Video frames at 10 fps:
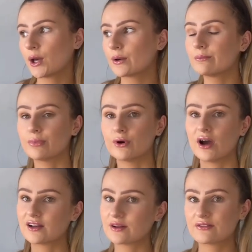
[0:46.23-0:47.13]
but I
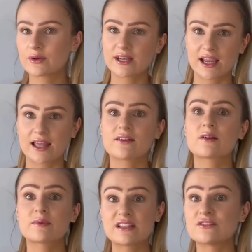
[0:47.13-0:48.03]
don't know if you can hear
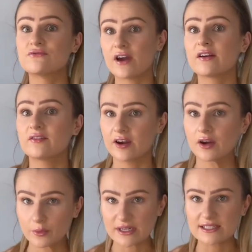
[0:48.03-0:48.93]
it. It's very, very
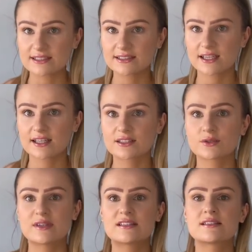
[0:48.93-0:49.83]
windy still, so
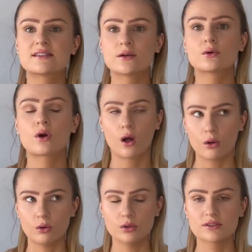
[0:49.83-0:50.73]
it is still
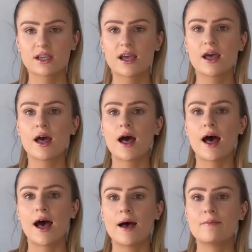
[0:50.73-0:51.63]
cold.
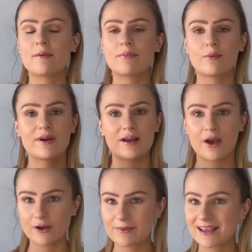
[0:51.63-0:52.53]
Um, but we're
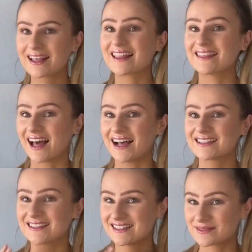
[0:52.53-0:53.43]
hoping that
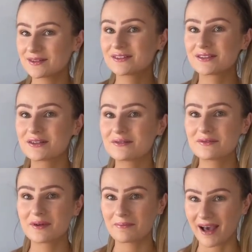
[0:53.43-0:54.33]
this will soon
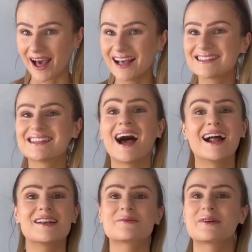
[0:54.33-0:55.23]
pass
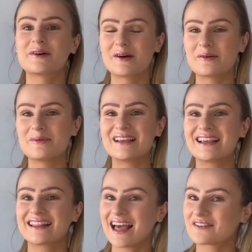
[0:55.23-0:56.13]
and we'll be
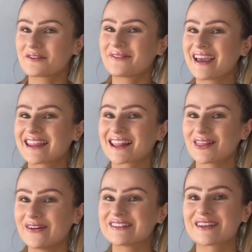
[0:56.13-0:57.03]
left with
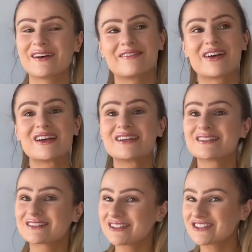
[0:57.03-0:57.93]
lots of
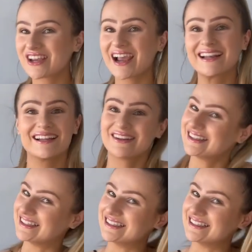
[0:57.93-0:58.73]
sunshine and heat